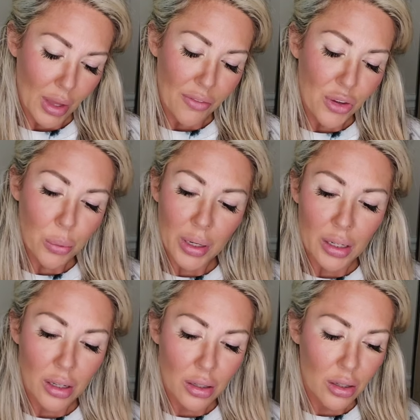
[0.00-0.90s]
If you want
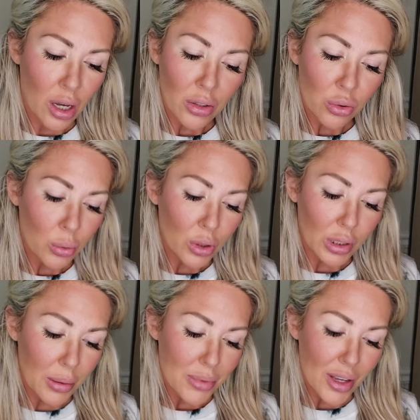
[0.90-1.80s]
to contour your
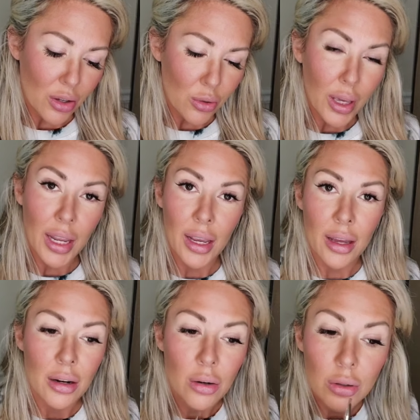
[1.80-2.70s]
lips out, you
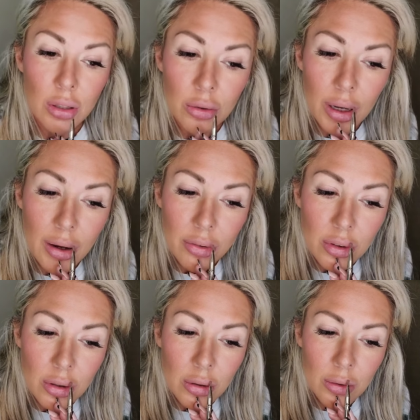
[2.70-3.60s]
can, or you don't have
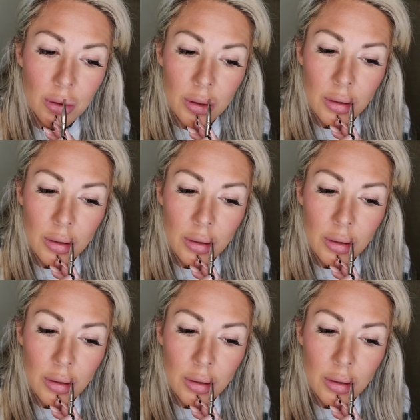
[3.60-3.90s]
to.